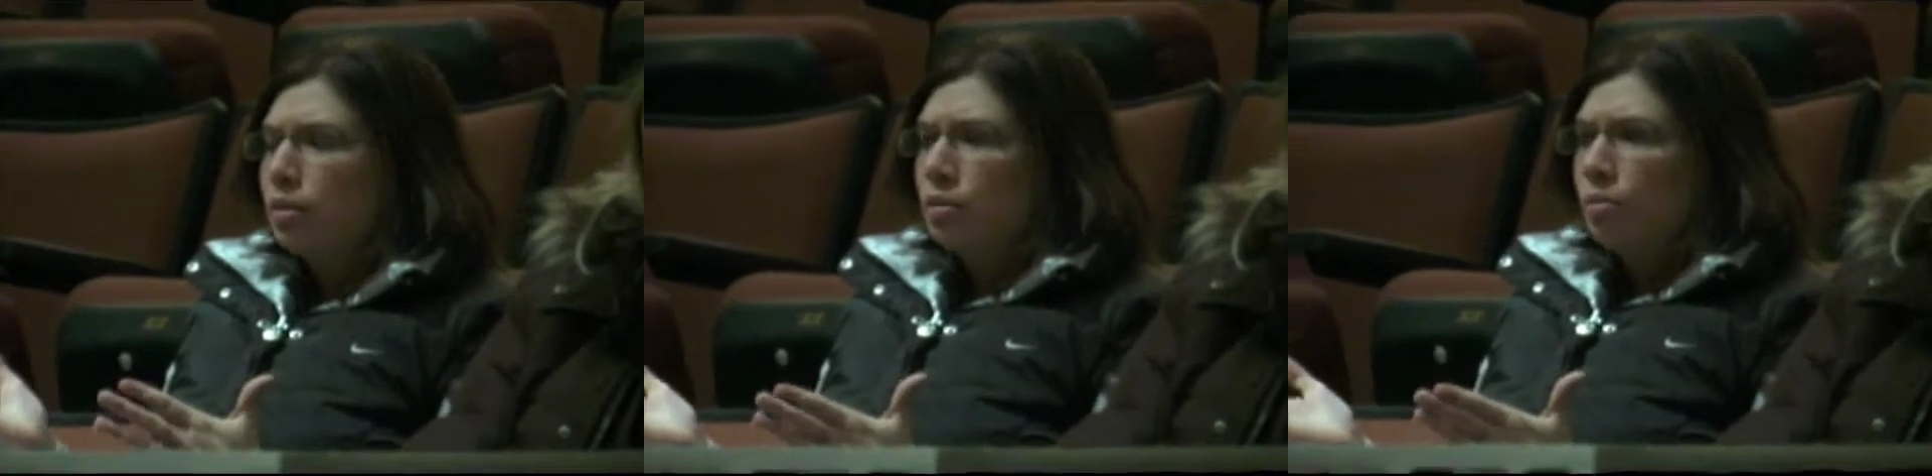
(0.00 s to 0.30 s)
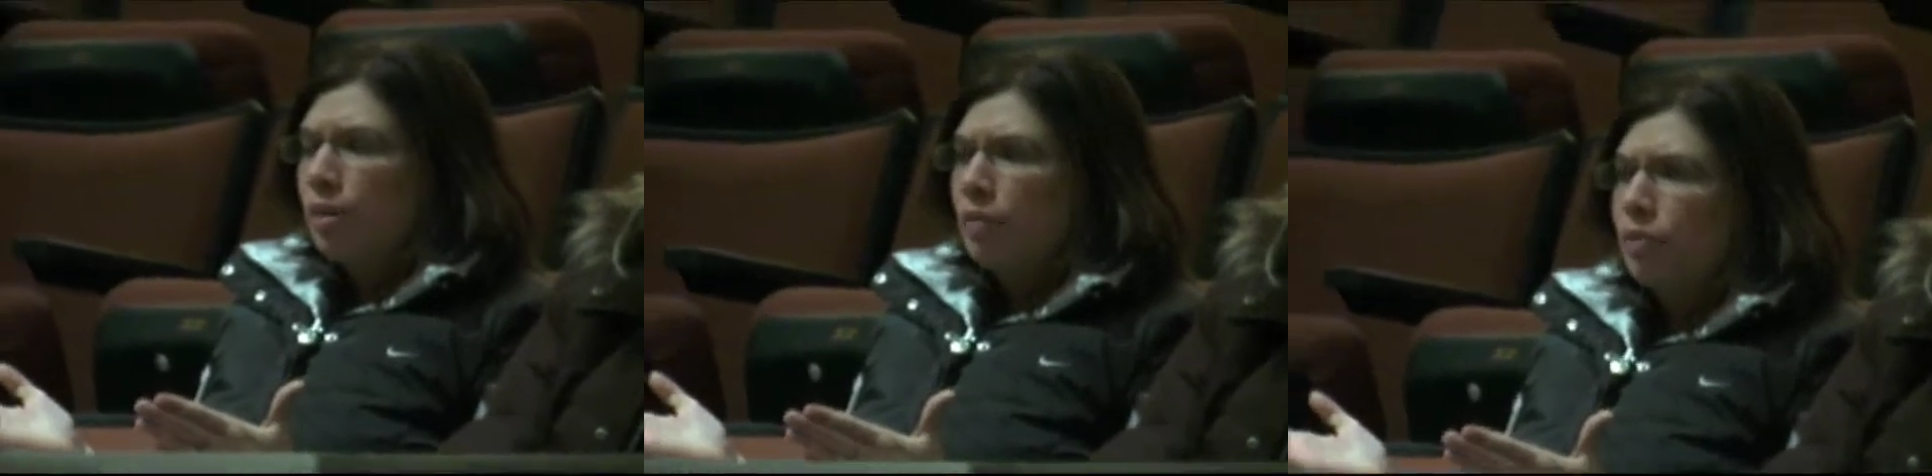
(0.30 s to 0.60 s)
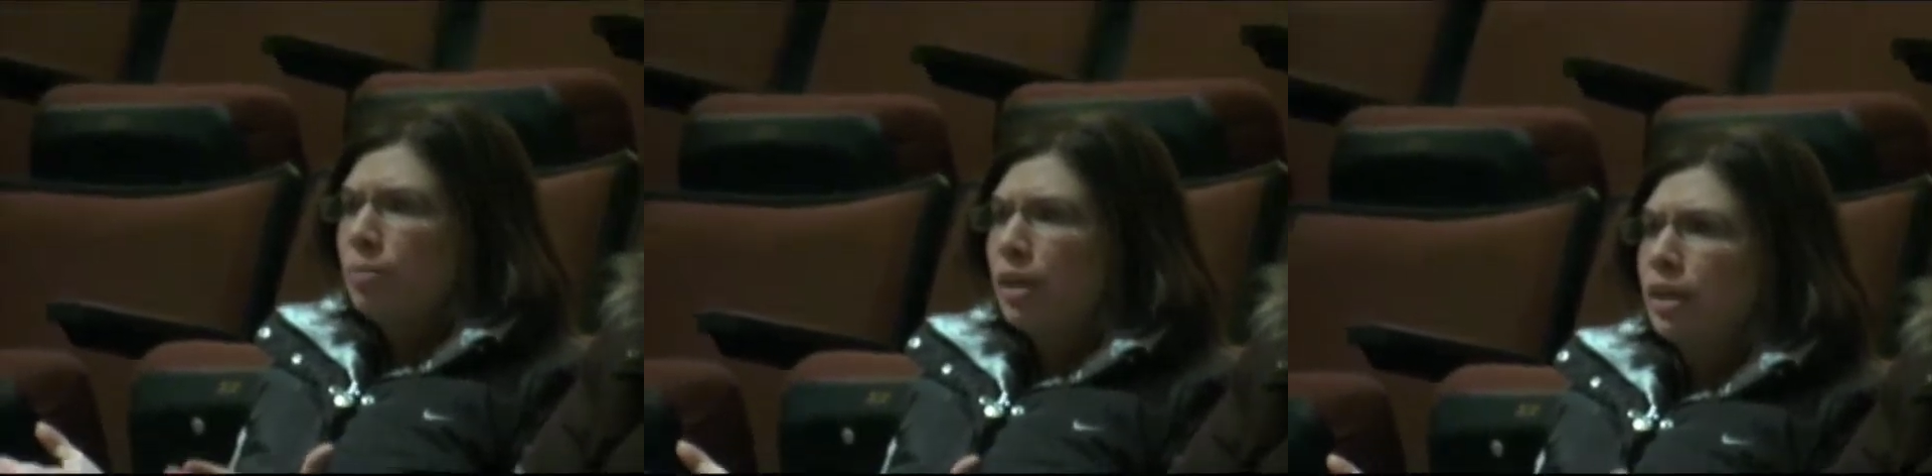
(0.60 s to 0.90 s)
you know,
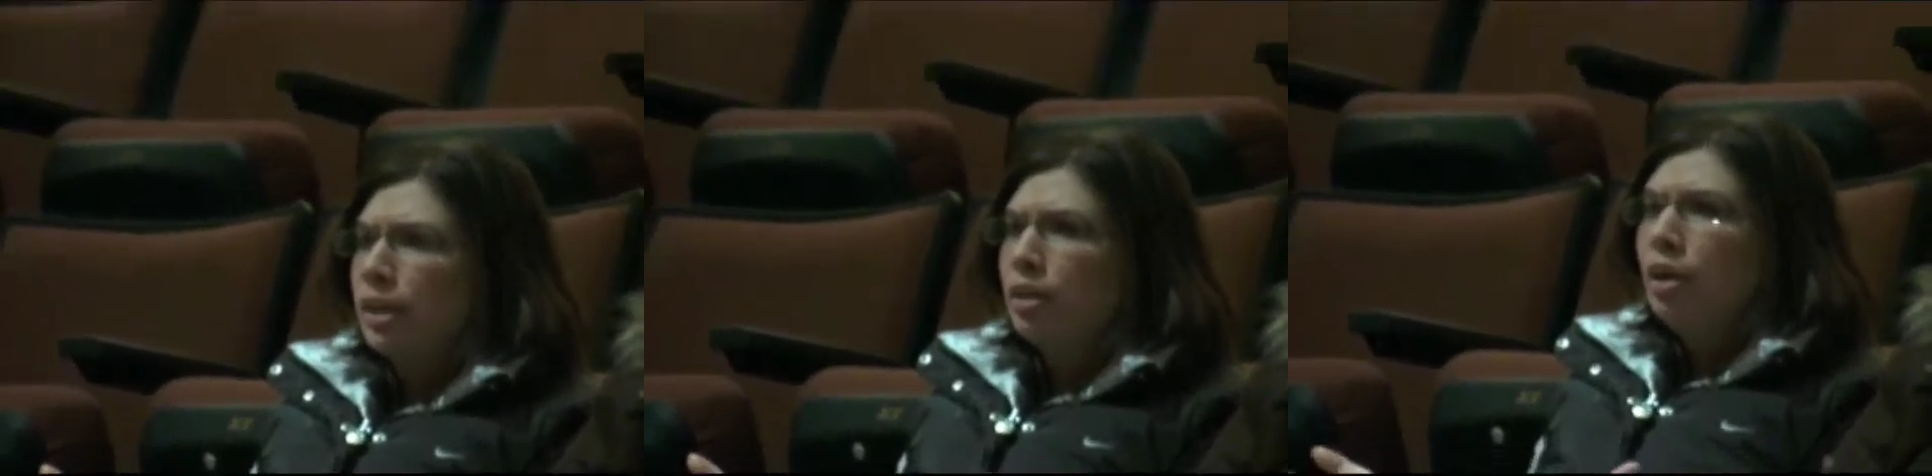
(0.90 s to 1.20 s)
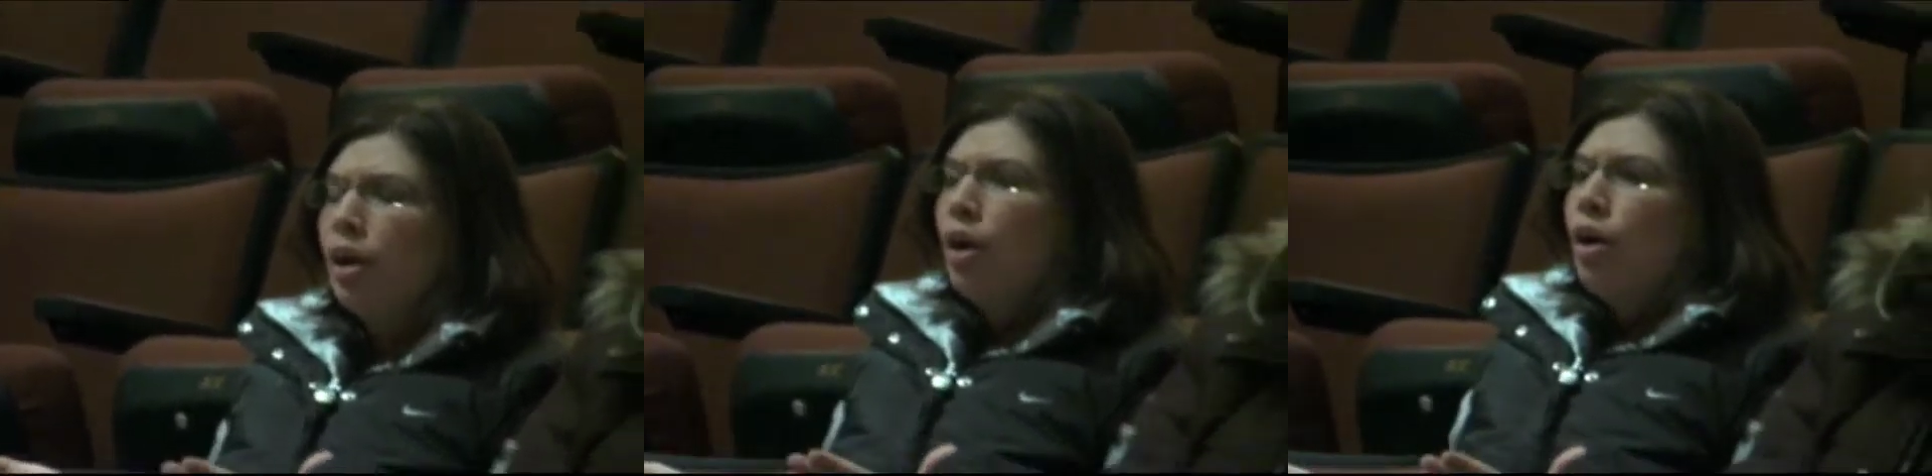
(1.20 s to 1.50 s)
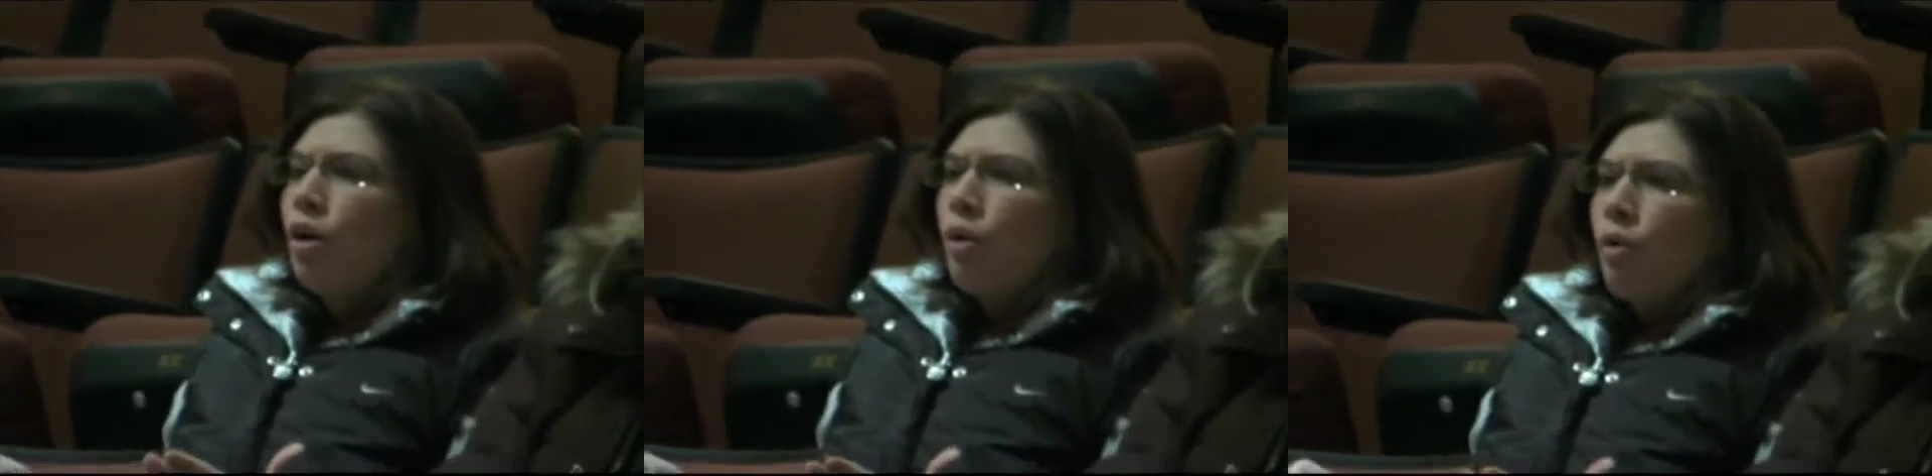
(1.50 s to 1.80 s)
whatever million,
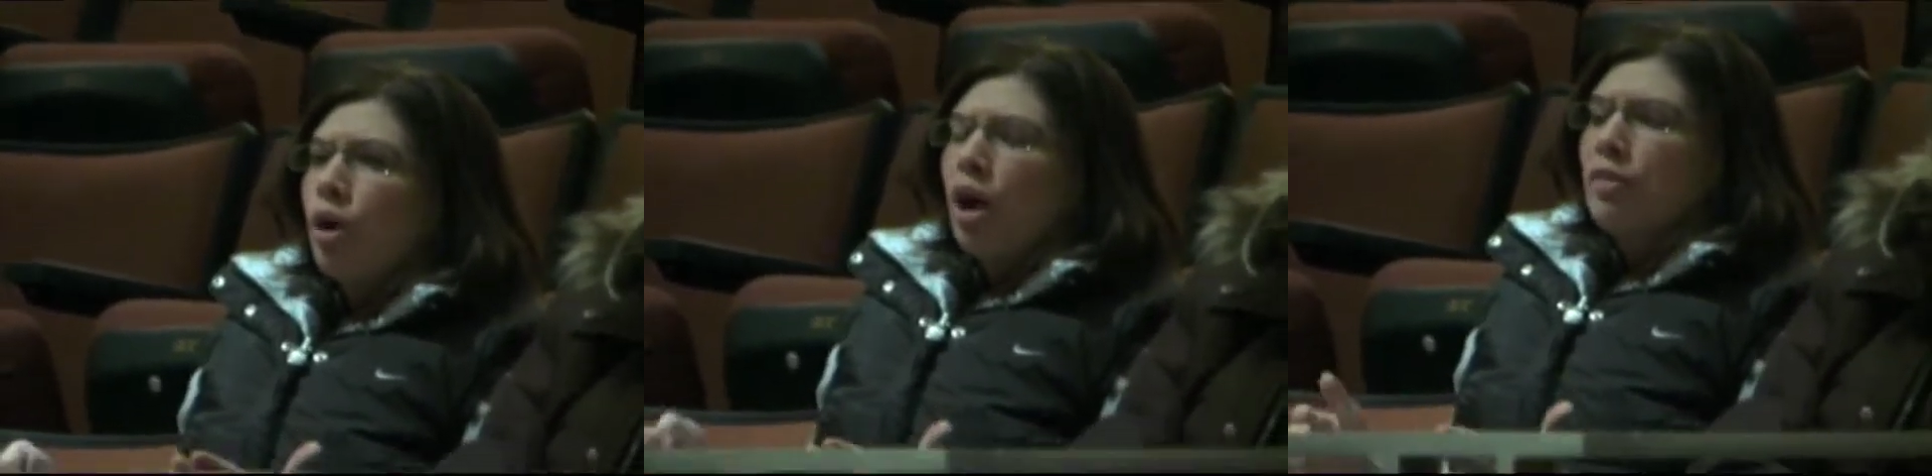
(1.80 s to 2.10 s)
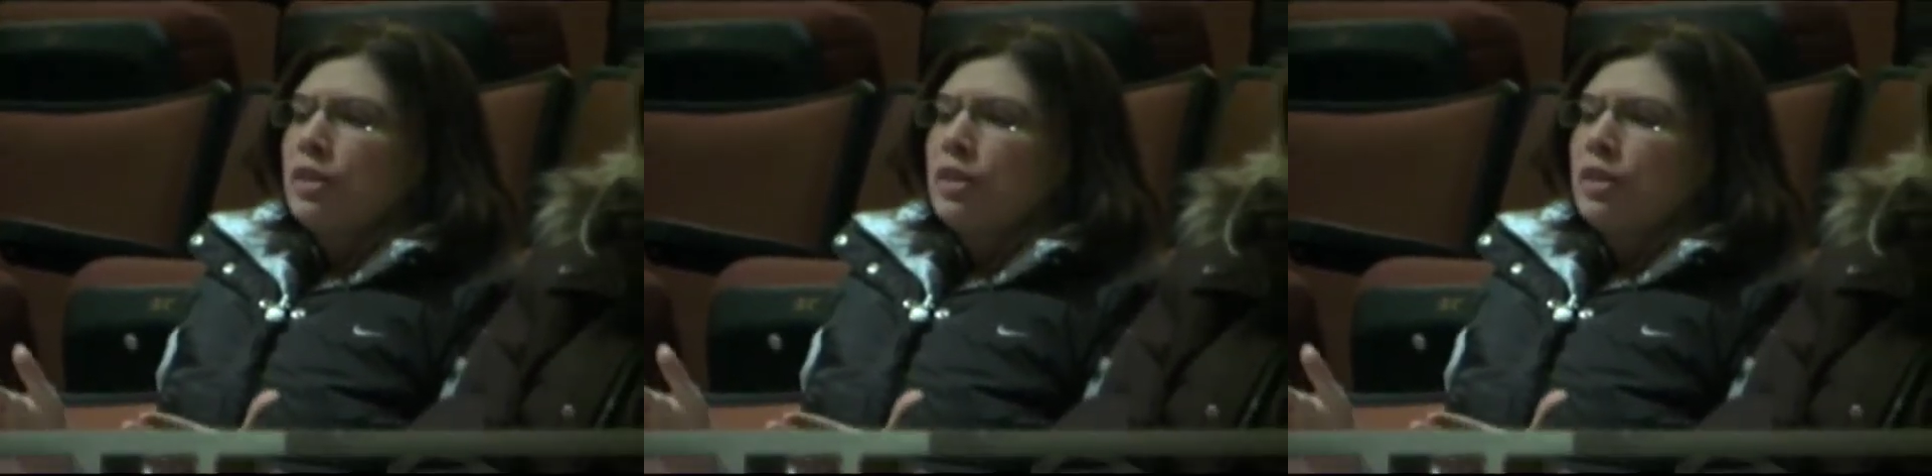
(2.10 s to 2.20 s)
or all